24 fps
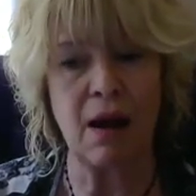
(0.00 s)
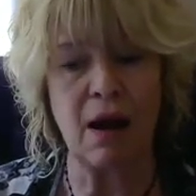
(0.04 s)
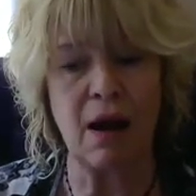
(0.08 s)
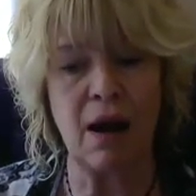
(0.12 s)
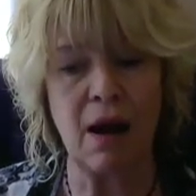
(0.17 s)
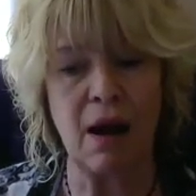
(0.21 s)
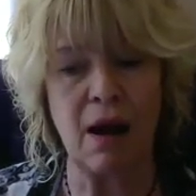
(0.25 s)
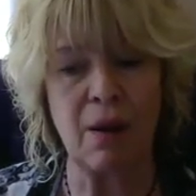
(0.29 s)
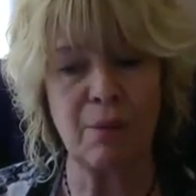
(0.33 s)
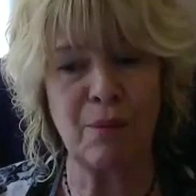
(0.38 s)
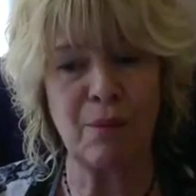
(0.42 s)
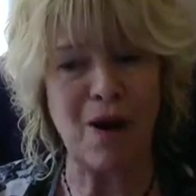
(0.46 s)

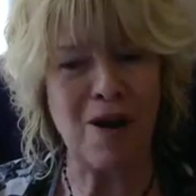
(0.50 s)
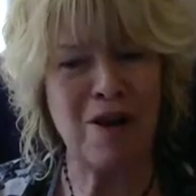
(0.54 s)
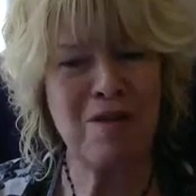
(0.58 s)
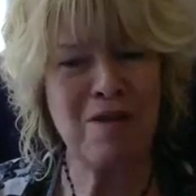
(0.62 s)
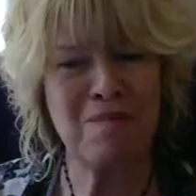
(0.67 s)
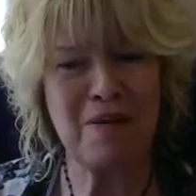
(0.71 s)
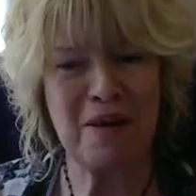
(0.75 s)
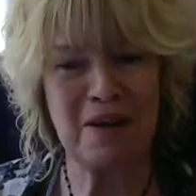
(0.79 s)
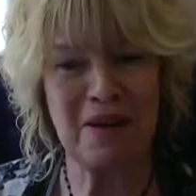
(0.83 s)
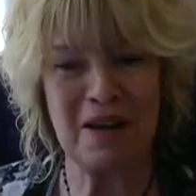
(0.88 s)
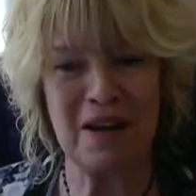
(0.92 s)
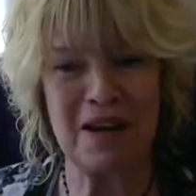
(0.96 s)

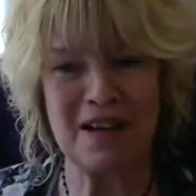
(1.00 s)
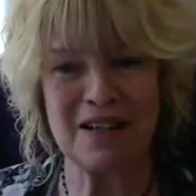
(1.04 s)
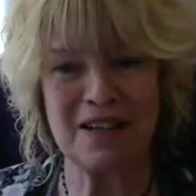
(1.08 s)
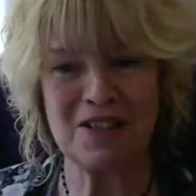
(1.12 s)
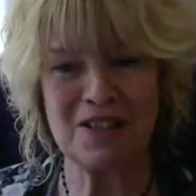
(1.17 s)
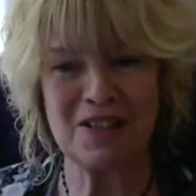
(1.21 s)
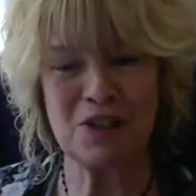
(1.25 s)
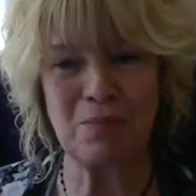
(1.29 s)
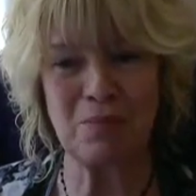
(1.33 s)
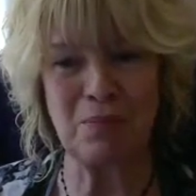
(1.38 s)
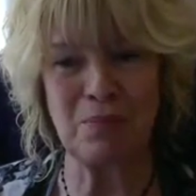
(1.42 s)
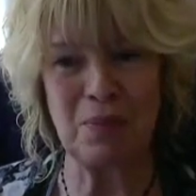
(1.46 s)
I've been
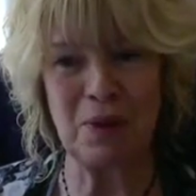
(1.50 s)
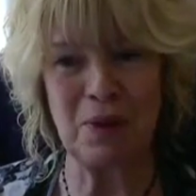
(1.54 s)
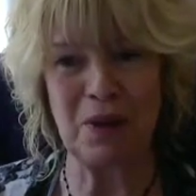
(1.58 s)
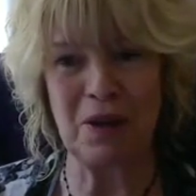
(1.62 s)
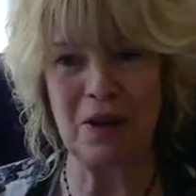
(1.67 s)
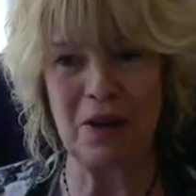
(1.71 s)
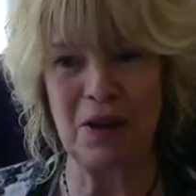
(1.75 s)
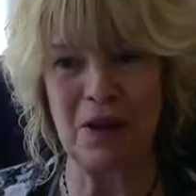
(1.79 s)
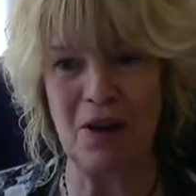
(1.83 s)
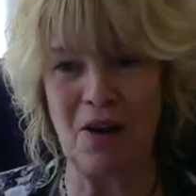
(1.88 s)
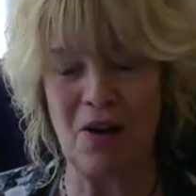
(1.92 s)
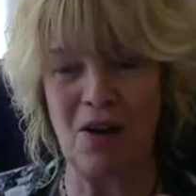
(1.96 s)
asked to
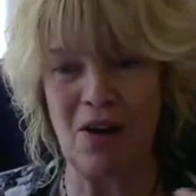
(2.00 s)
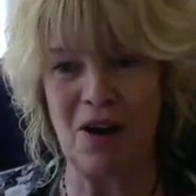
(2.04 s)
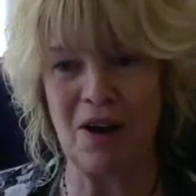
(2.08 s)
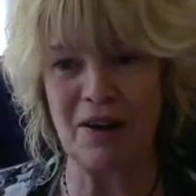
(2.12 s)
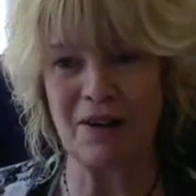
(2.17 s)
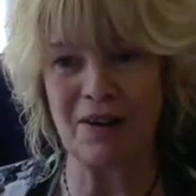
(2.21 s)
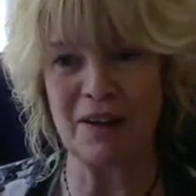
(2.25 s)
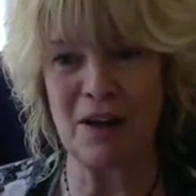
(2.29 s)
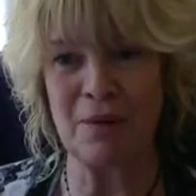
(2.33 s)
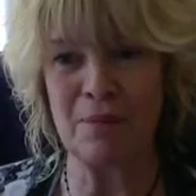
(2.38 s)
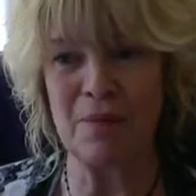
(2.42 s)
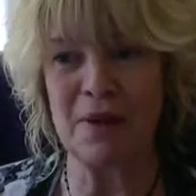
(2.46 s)
be
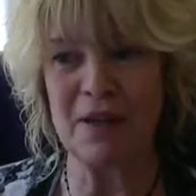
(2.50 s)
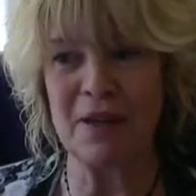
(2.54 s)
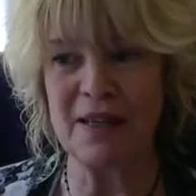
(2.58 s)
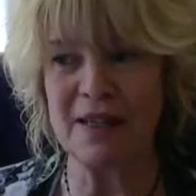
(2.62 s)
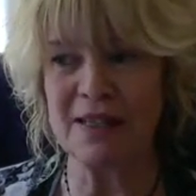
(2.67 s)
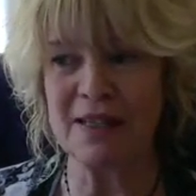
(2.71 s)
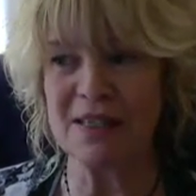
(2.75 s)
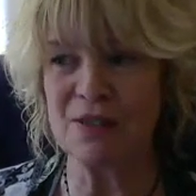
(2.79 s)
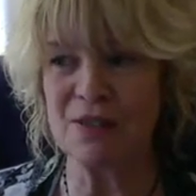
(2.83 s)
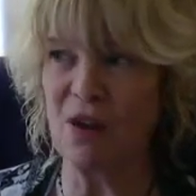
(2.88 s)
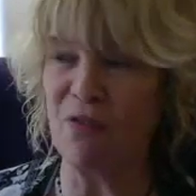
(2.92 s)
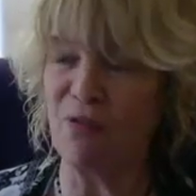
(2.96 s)
on
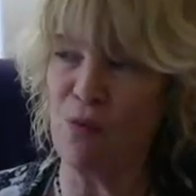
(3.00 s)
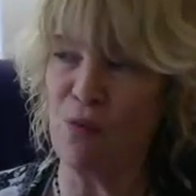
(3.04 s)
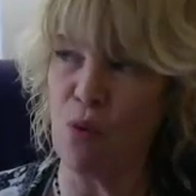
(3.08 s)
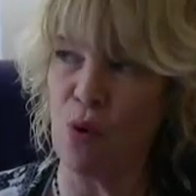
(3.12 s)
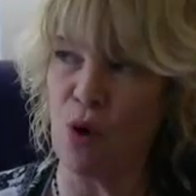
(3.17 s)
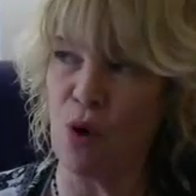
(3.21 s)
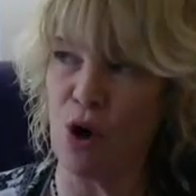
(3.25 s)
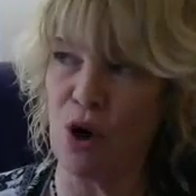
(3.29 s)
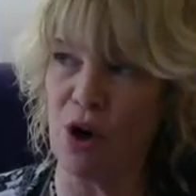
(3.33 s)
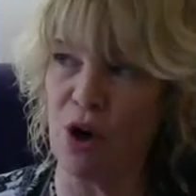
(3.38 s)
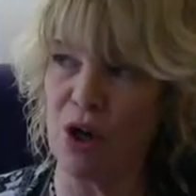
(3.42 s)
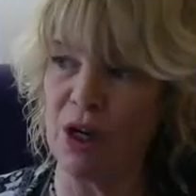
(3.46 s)
committees
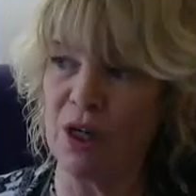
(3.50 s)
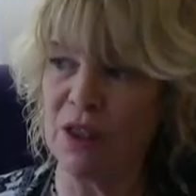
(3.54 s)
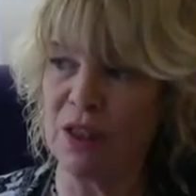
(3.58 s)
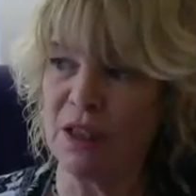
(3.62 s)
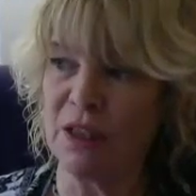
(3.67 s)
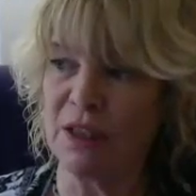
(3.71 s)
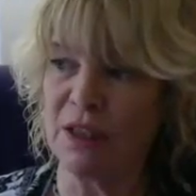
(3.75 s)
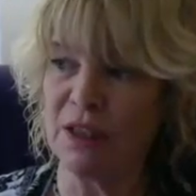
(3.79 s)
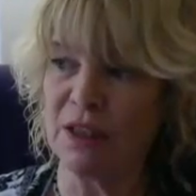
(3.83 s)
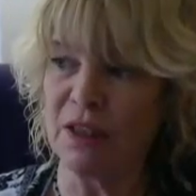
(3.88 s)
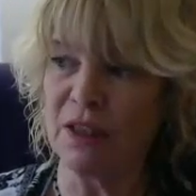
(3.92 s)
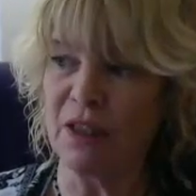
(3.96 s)
for
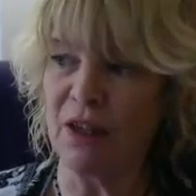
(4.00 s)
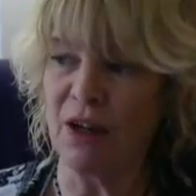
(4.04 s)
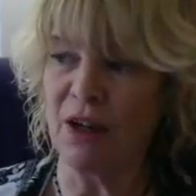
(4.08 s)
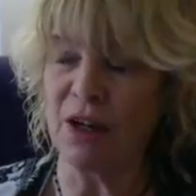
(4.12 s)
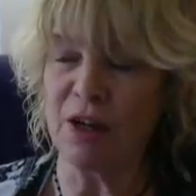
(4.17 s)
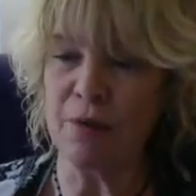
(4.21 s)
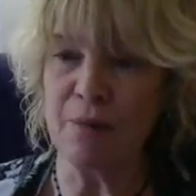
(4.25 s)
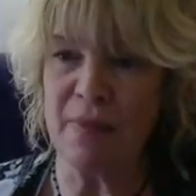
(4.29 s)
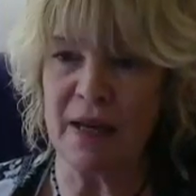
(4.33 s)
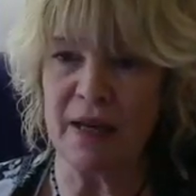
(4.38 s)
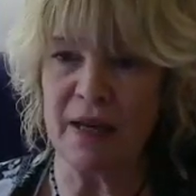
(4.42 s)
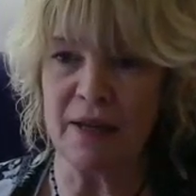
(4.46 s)

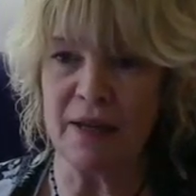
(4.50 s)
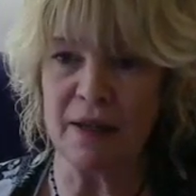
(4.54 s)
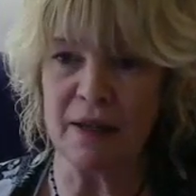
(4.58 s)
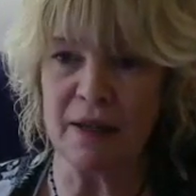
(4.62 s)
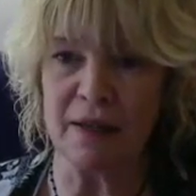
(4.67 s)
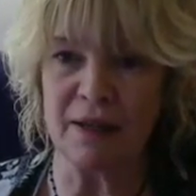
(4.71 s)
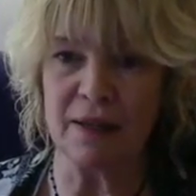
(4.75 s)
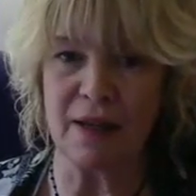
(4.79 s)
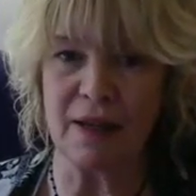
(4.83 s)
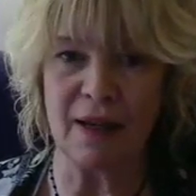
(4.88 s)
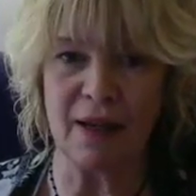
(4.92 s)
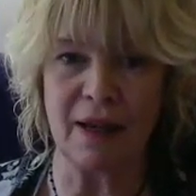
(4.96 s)

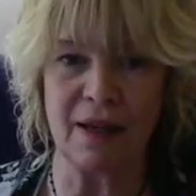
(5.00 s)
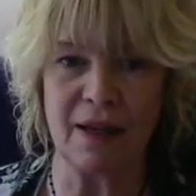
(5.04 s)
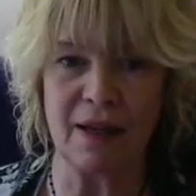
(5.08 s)
automated